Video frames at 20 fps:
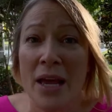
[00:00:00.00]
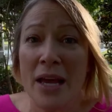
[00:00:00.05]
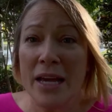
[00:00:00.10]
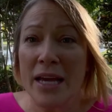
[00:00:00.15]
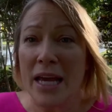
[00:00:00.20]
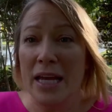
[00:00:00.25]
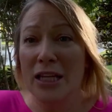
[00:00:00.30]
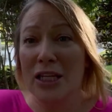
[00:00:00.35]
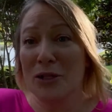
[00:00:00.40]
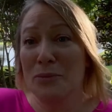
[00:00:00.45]

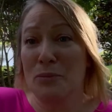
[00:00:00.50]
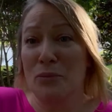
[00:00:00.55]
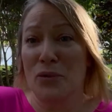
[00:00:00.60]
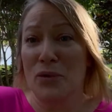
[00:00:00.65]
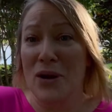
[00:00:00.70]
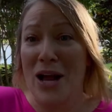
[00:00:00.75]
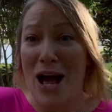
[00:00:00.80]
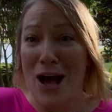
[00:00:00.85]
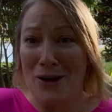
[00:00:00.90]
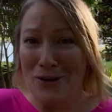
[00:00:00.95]
can
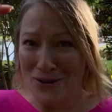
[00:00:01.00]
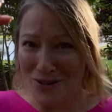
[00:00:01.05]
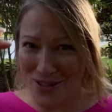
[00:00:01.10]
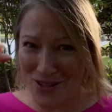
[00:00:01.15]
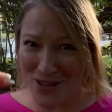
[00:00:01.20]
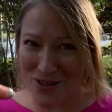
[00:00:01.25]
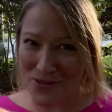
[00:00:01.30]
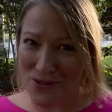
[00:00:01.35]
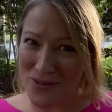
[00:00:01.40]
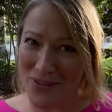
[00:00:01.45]
browse
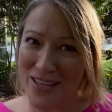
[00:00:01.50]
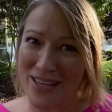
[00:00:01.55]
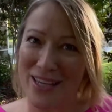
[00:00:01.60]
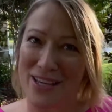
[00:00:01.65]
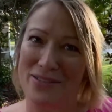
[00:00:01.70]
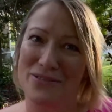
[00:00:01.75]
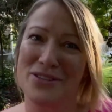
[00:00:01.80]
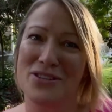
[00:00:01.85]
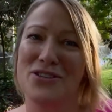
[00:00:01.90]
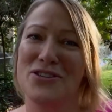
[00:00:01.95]
through the
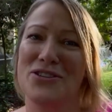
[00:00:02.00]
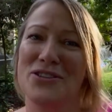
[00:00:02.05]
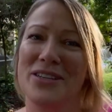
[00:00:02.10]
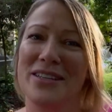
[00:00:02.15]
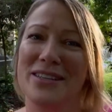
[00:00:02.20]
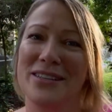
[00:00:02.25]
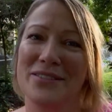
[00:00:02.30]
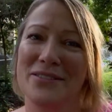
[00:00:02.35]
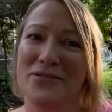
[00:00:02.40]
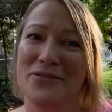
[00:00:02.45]
gifts
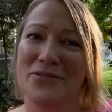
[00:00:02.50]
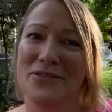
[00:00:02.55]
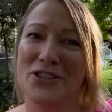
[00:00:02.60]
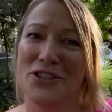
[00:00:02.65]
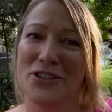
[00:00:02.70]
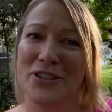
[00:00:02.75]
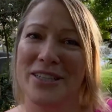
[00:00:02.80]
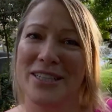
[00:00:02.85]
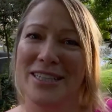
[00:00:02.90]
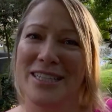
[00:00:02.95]

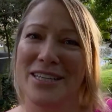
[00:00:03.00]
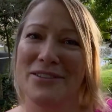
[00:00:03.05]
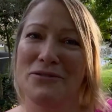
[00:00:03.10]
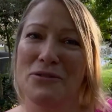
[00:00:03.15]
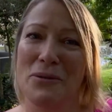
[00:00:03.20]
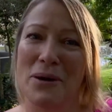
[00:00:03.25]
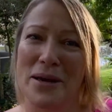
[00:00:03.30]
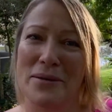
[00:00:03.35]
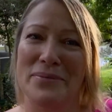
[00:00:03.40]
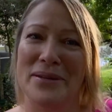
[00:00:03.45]
during the
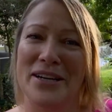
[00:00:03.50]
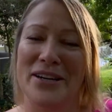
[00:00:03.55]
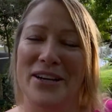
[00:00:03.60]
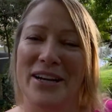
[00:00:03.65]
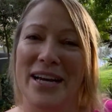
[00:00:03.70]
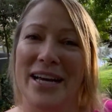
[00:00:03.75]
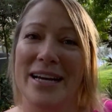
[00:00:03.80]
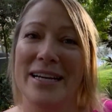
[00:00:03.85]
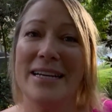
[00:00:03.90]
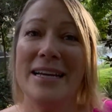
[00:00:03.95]
giveaway
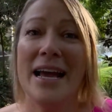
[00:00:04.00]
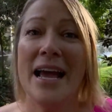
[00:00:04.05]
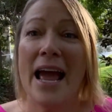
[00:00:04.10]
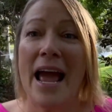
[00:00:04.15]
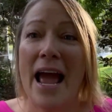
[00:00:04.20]
period